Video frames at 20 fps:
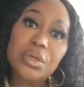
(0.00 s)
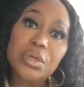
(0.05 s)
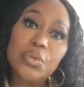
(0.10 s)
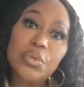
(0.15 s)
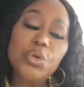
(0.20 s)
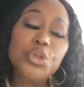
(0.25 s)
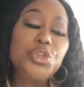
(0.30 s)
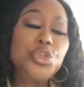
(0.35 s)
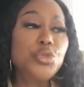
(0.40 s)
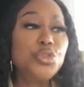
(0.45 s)

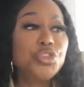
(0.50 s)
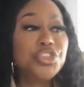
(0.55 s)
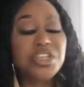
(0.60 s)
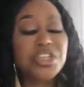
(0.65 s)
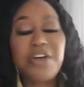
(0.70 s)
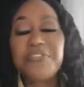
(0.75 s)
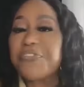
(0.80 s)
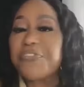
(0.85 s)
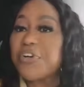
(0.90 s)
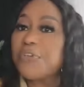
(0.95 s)
Would you
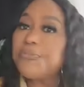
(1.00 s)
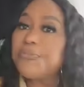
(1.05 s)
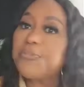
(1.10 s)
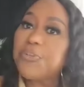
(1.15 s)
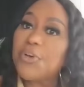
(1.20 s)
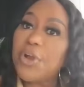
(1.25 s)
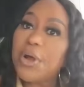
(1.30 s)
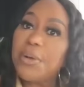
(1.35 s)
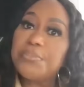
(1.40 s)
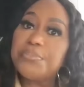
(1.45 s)
suffer
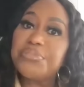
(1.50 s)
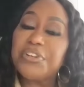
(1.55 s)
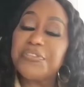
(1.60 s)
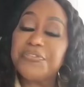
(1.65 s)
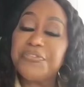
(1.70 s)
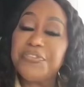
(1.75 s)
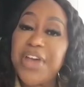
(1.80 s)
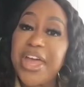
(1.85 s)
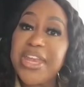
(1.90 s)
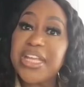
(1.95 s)
from
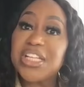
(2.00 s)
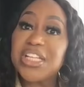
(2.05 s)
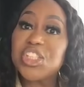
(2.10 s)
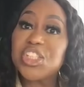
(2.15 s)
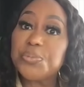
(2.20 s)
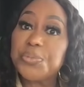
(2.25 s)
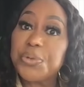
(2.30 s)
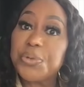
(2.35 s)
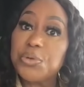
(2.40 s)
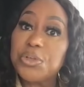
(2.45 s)
prophetic
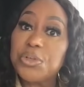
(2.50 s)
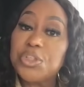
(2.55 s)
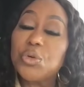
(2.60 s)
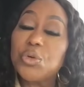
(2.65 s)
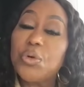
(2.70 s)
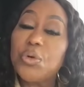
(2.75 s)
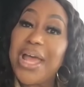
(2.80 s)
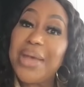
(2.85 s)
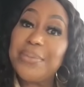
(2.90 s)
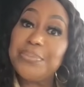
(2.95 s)

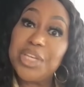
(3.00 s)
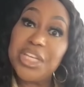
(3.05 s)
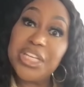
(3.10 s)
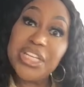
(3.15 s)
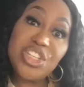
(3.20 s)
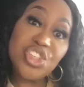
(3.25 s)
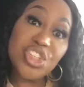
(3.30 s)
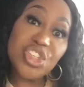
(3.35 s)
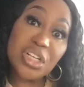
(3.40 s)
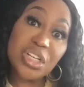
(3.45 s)
spiritual
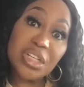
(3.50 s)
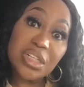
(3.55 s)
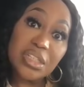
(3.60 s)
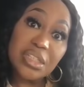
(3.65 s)
amnesia,